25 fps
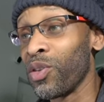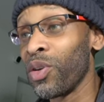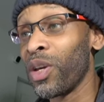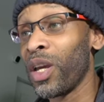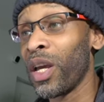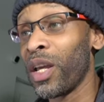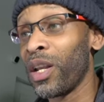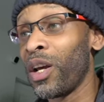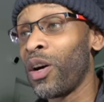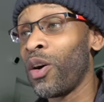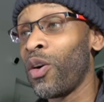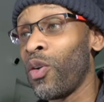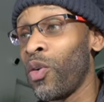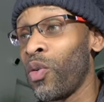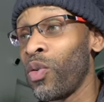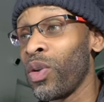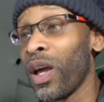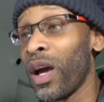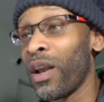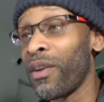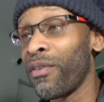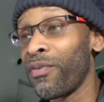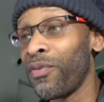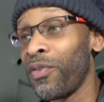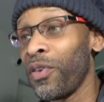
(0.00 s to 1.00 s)
You're getting a whole
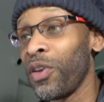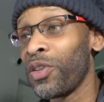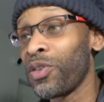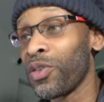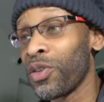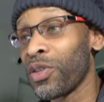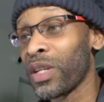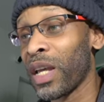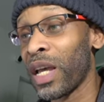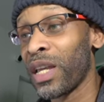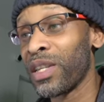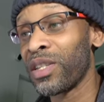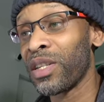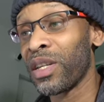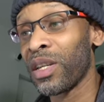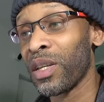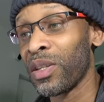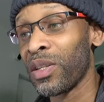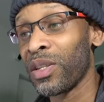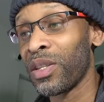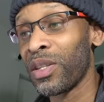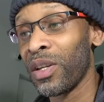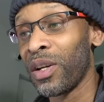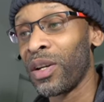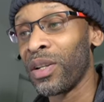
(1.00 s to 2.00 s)
lot of features, as you
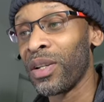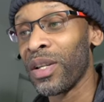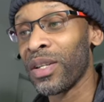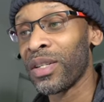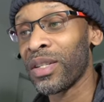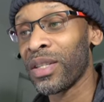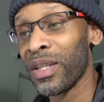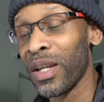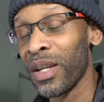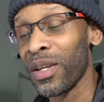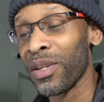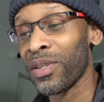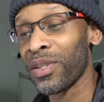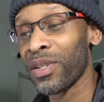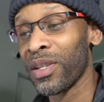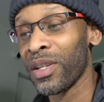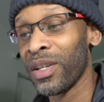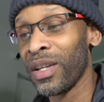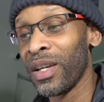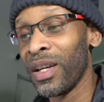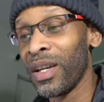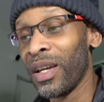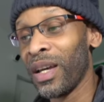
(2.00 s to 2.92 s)
can see on this list.